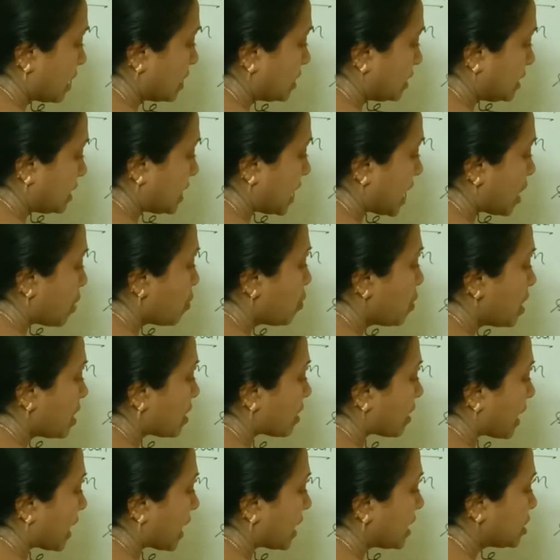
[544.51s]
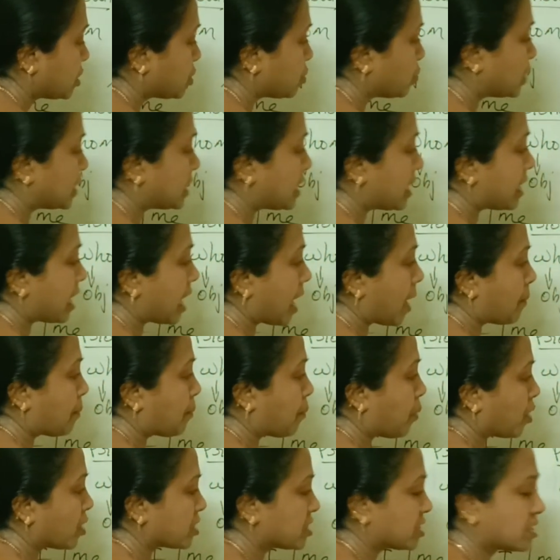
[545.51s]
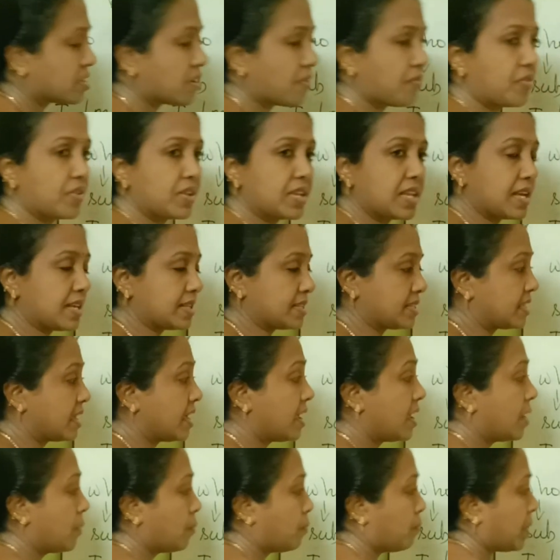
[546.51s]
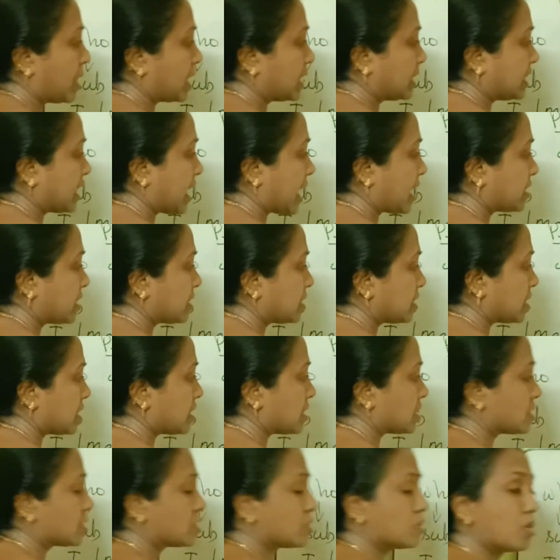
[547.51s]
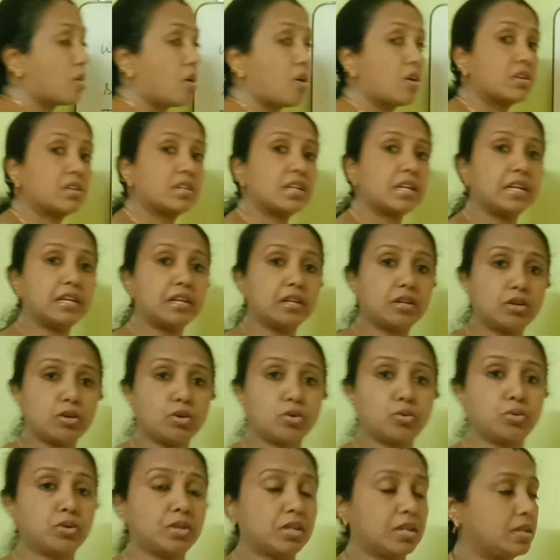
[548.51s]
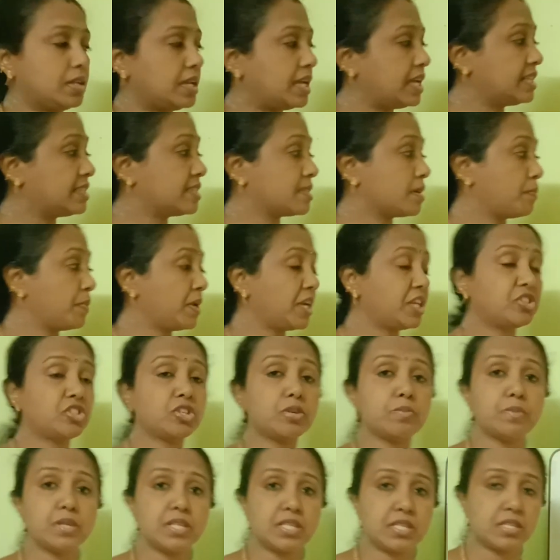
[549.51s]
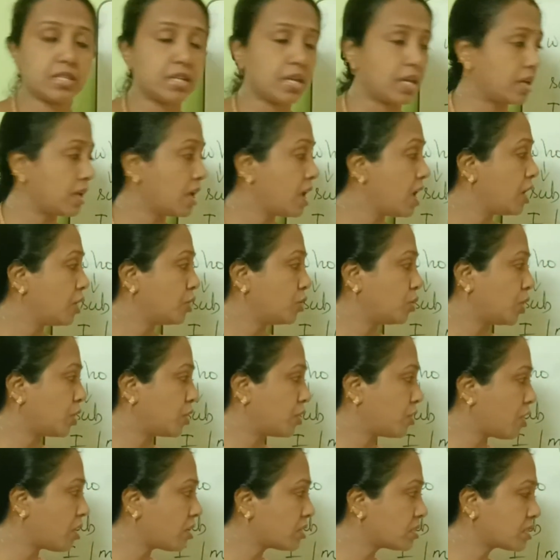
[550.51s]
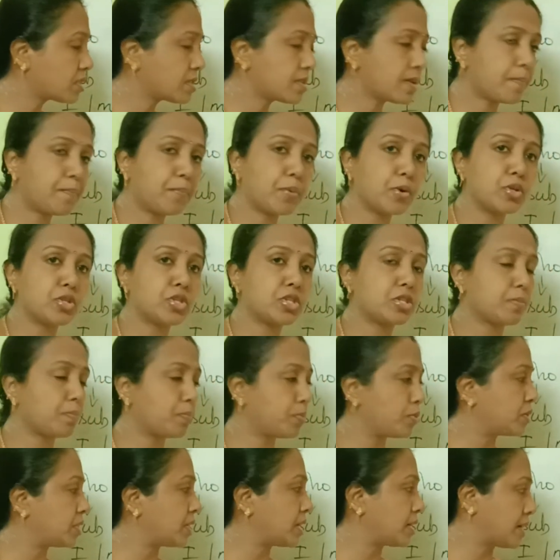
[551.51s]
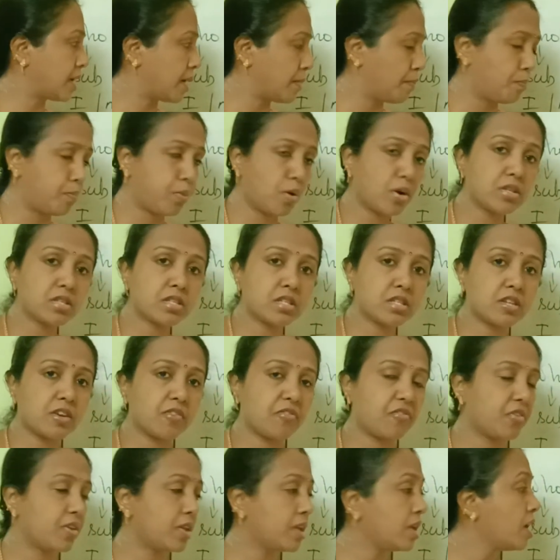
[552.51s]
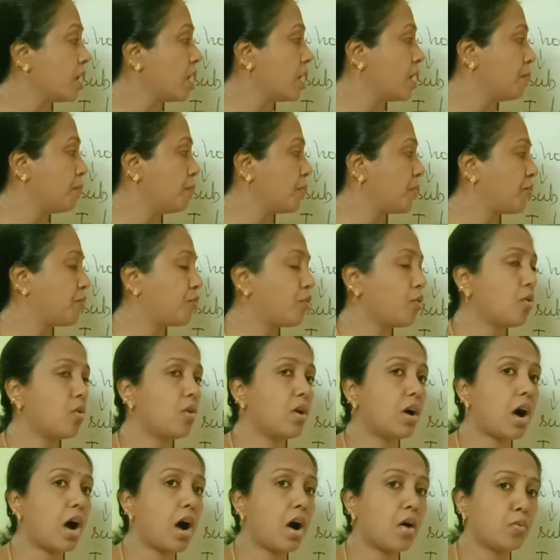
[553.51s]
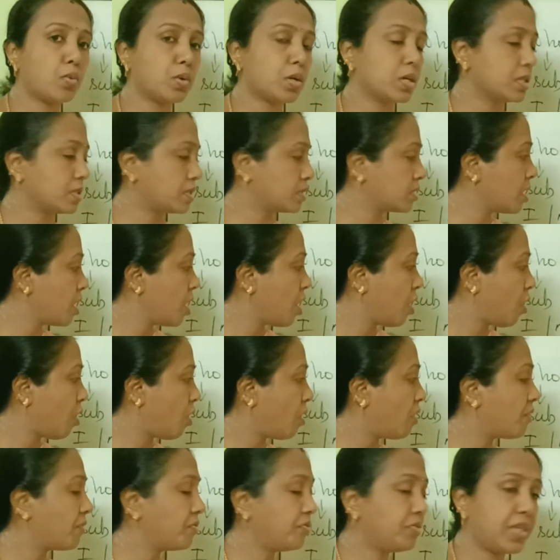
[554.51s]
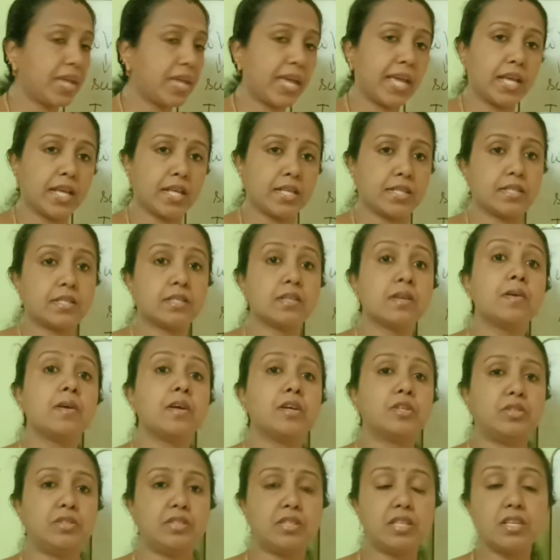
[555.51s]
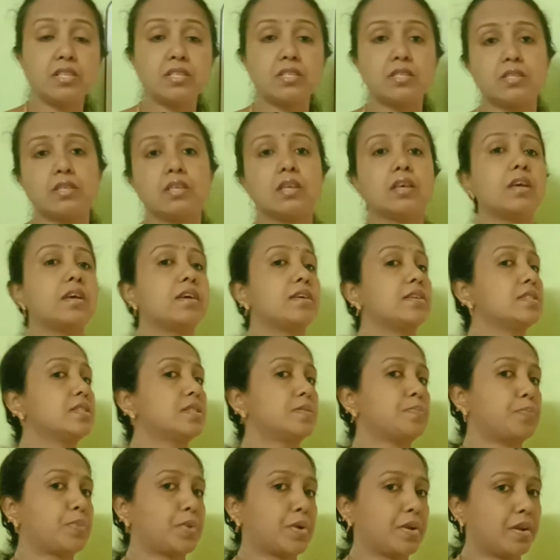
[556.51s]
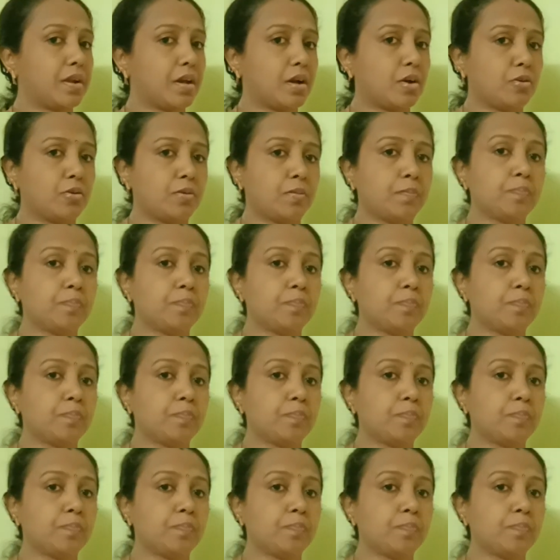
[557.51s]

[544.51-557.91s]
They will write with an apostrophe s, but that is not included. It's a major mistake. You are not supposed to put an apostrophe before ours or theirs. This is pronoun.